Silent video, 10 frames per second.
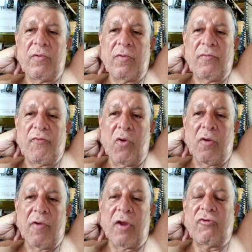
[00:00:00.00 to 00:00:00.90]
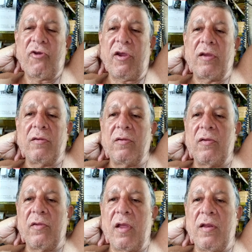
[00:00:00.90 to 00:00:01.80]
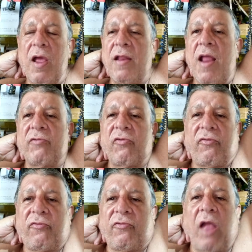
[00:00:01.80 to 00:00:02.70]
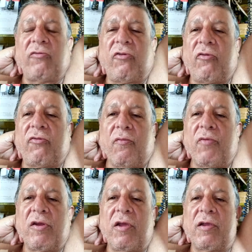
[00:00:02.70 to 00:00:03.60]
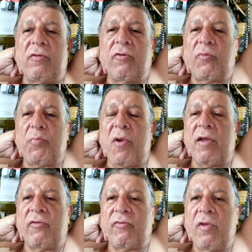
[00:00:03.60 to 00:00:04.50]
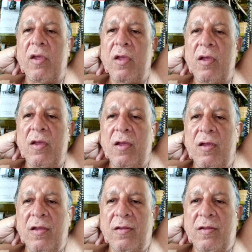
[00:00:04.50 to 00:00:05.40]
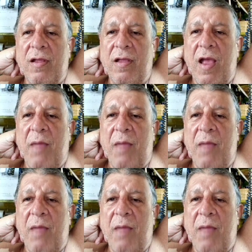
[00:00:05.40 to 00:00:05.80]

for a chain, and that's just a ridiculous price. I